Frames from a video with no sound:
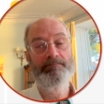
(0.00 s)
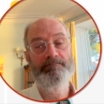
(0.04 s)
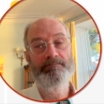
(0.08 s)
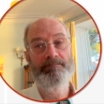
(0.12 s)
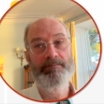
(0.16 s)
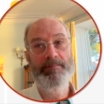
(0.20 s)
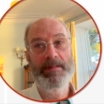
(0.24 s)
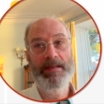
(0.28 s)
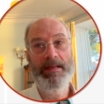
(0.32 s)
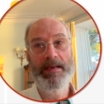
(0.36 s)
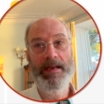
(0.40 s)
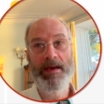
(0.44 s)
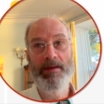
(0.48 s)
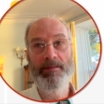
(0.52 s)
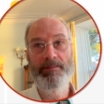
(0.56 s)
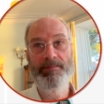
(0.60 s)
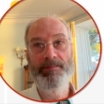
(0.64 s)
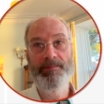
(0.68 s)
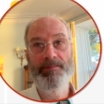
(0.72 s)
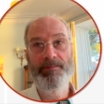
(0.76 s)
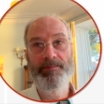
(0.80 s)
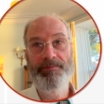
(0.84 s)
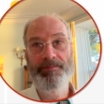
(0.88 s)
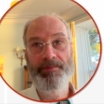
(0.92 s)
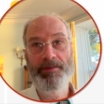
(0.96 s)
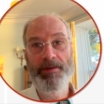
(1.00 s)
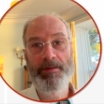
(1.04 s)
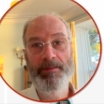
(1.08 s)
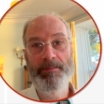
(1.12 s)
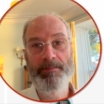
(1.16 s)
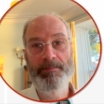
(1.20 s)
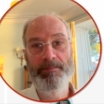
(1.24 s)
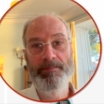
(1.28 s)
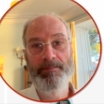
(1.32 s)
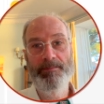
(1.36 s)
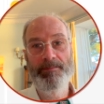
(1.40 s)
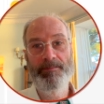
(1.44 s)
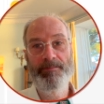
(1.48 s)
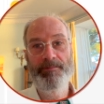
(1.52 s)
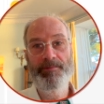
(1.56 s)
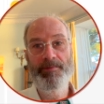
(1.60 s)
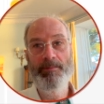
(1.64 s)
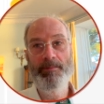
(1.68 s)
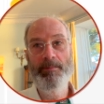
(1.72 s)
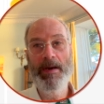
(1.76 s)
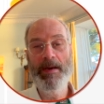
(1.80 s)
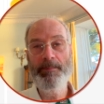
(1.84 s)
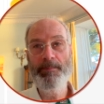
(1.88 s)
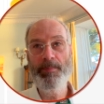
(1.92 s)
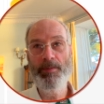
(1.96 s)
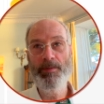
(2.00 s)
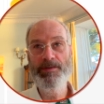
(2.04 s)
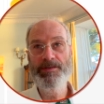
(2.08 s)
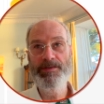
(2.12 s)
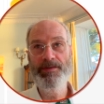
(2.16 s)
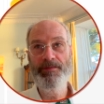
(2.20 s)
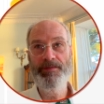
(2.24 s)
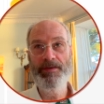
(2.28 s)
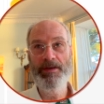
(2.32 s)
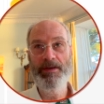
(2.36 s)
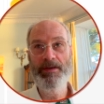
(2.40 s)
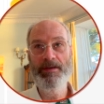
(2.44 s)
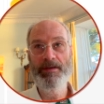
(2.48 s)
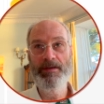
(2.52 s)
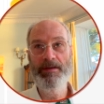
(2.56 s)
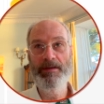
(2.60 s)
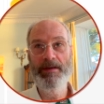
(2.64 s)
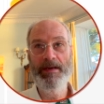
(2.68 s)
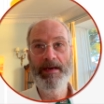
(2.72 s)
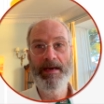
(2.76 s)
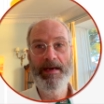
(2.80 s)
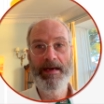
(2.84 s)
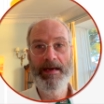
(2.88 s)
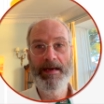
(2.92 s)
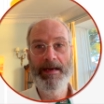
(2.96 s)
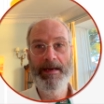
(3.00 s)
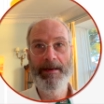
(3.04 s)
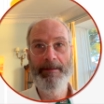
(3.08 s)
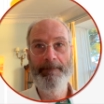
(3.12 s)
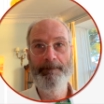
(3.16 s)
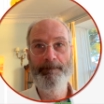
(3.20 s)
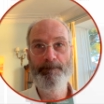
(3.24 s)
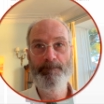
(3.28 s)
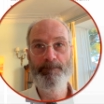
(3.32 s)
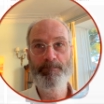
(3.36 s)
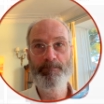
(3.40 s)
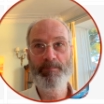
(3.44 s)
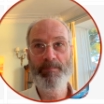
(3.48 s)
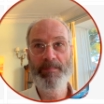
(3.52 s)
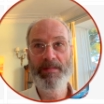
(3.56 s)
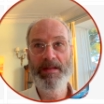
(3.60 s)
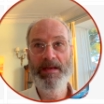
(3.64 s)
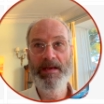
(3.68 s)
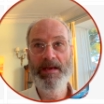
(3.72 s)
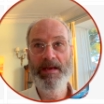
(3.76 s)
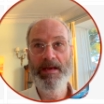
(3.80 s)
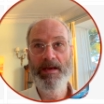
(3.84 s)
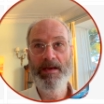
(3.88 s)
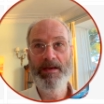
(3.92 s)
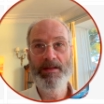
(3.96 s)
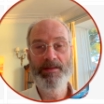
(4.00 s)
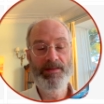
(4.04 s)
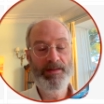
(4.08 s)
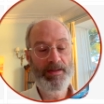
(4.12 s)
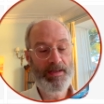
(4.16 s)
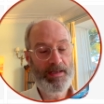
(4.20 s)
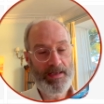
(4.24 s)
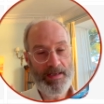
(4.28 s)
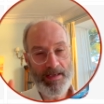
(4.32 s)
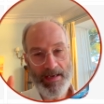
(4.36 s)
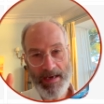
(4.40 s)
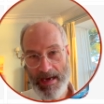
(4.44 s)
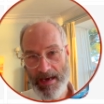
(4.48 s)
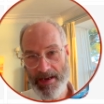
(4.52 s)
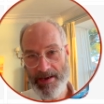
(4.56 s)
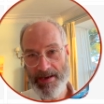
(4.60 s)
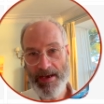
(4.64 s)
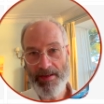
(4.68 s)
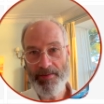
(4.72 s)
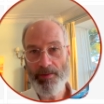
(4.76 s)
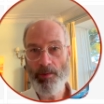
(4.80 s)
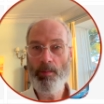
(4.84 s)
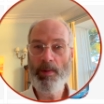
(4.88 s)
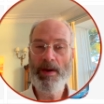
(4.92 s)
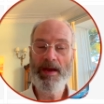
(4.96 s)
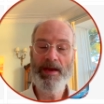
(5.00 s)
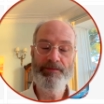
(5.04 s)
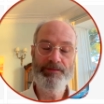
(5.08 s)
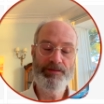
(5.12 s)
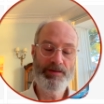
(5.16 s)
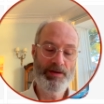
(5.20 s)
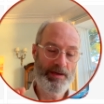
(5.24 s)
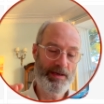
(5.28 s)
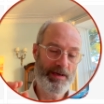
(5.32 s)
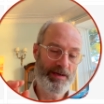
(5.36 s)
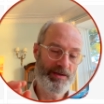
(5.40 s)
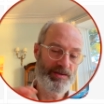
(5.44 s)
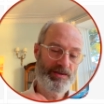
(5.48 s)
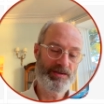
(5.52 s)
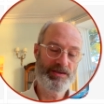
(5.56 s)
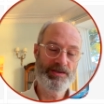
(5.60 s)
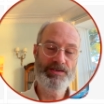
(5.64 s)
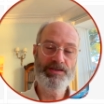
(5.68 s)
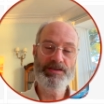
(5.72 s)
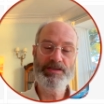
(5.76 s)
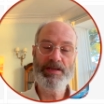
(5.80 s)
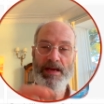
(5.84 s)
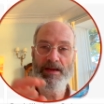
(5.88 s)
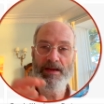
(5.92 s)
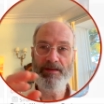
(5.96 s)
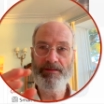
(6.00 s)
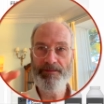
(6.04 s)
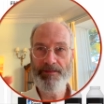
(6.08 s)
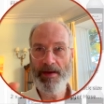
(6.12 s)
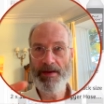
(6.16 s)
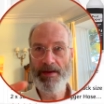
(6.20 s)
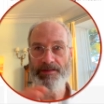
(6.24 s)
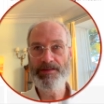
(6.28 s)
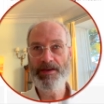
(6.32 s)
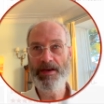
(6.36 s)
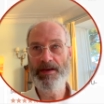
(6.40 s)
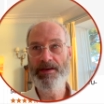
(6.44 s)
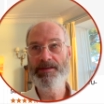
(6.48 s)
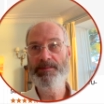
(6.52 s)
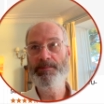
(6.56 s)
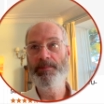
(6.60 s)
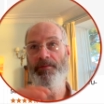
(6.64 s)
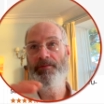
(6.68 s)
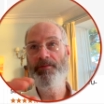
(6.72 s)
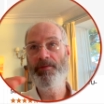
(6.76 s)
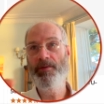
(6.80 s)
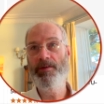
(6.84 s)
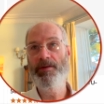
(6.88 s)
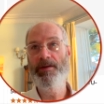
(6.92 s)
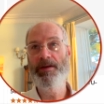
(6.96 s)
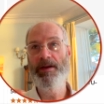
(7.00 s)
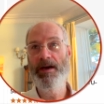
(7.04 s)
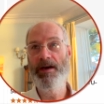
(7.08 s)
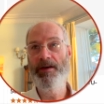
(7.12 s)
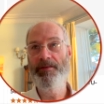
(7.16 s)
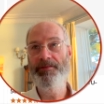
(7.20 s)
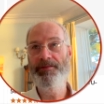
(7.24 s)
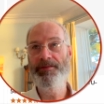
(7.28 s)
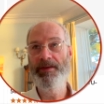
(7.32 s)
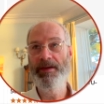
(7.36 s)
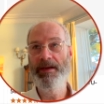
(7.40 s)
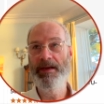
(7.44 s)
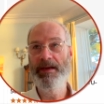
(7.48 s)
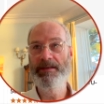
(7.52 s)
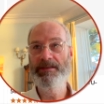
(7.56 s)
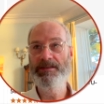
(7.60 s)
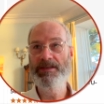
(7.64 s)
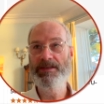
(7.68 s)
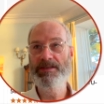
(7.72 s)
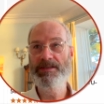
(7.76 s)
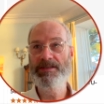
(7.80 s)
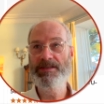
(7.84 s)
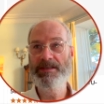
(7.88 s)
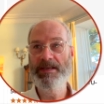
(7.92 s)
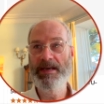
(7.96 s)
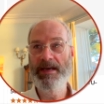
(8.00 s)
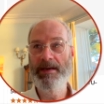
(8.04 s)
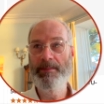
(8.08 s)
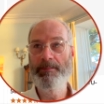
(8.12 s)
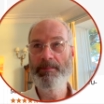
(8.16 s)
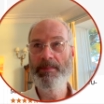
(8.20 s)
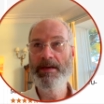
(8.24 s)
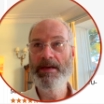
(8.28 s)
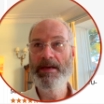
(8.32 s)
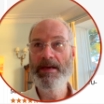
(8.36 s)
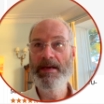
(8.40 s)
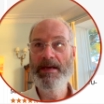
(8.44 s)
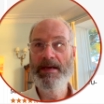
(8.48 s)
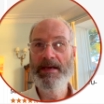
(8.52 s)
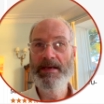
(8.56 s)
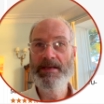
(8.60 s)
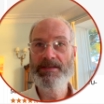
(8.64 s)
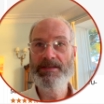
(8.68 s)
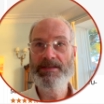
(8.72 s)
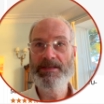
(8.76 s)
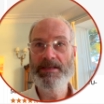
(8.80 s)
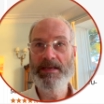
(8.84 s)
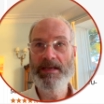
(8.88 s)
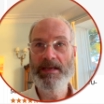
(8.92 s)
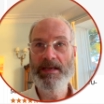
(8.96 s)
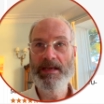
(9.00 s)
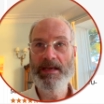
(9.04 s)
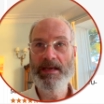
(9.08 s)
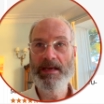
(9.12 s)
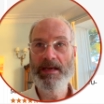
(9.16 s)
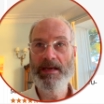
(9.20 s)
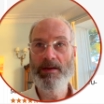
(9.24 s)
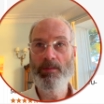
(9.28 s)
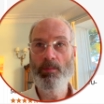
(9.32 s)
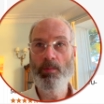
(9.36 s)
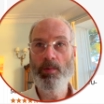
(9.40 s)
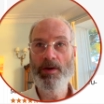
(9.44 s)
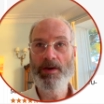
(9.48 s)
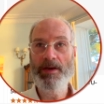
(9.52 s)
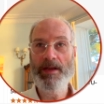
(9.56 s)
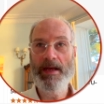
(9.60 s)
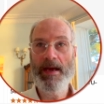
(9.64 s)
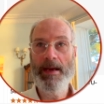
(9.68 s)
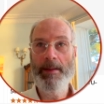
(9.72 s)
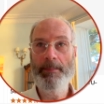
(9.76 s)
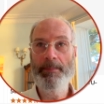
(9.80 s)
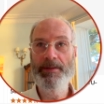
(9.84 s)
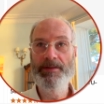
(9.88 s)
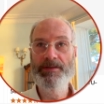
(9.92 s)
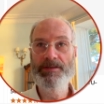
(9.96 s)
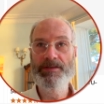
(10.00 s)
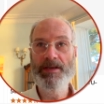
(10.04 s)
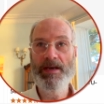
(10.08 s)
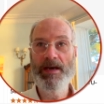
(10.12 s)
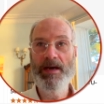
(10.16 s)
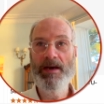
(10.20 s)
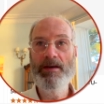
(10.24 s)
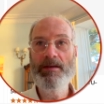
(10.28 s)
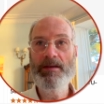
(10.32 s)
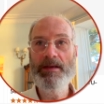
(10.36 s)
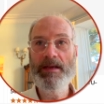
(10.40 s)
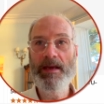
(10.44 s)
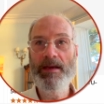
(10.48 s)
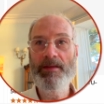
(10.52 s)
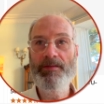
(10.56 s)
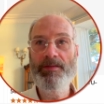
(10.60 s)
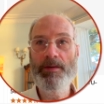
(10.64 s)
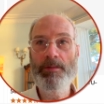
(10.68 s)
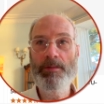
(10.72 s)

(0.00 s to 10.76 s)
you know, from my point of view, another way of doing it is just take photos before and after, and just see what happens. Oh yeah, there